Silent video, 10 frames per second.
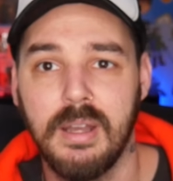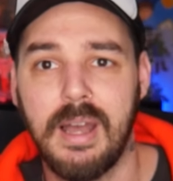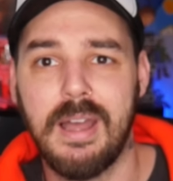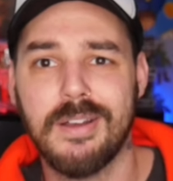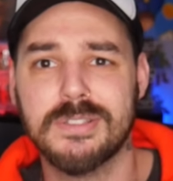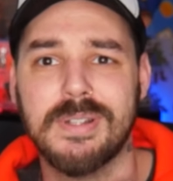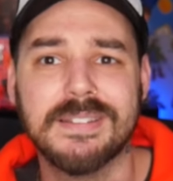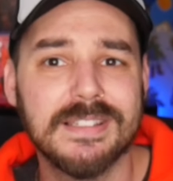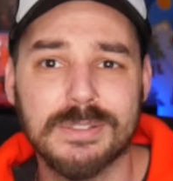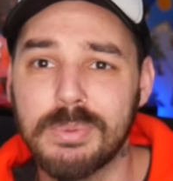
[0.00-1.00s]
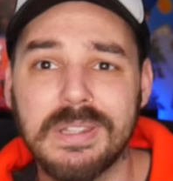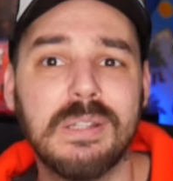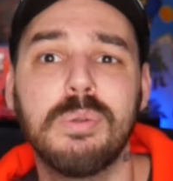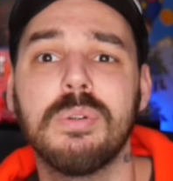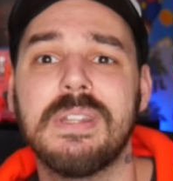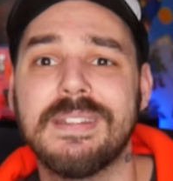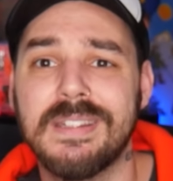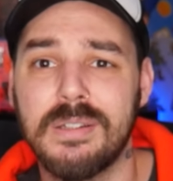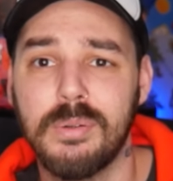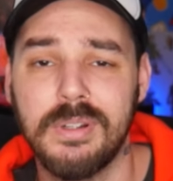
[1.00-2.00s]
I also got this really cool
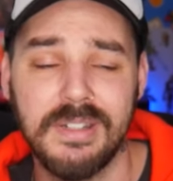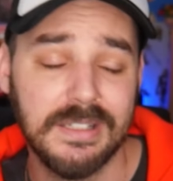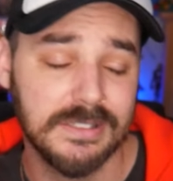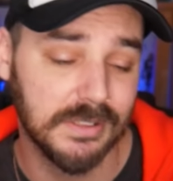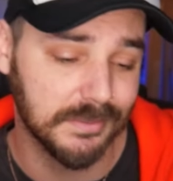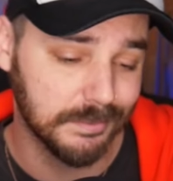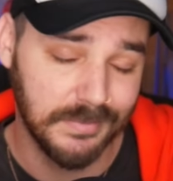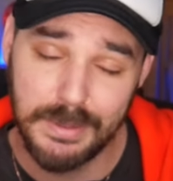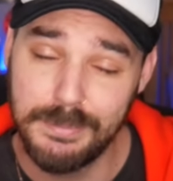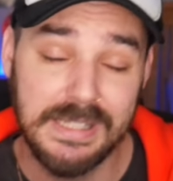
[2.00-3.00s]
Nintendo hoodie. So I'm